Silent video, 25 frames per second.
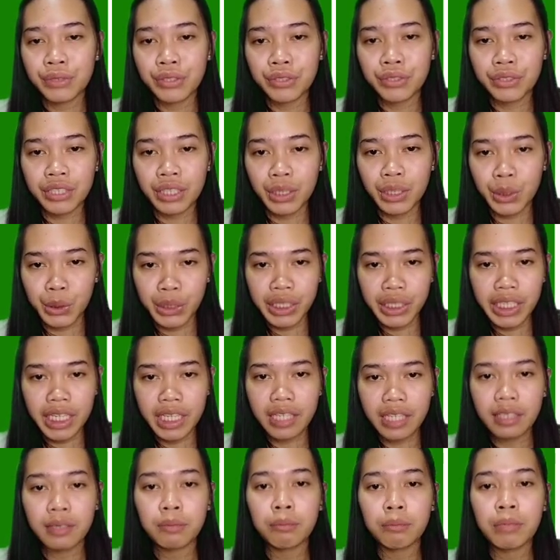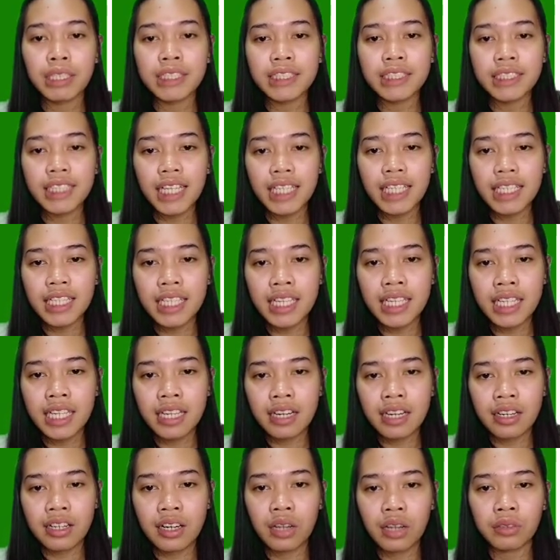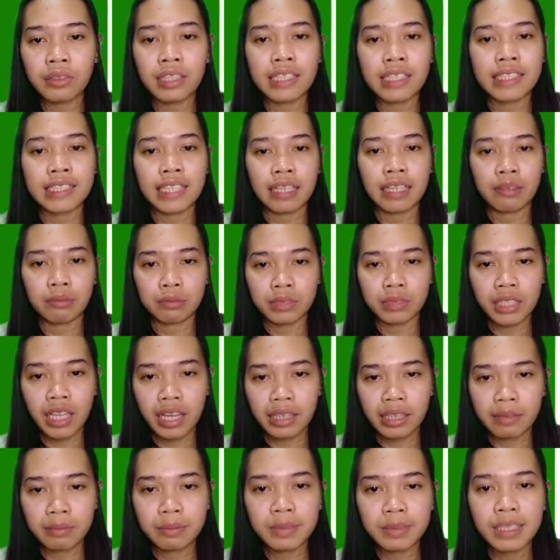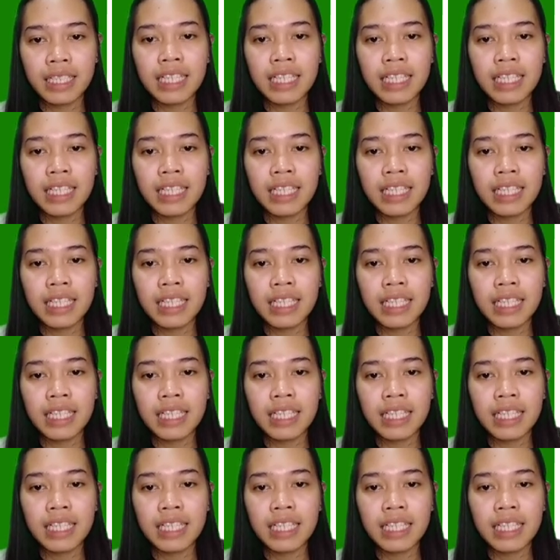with your learning by studying around the same time,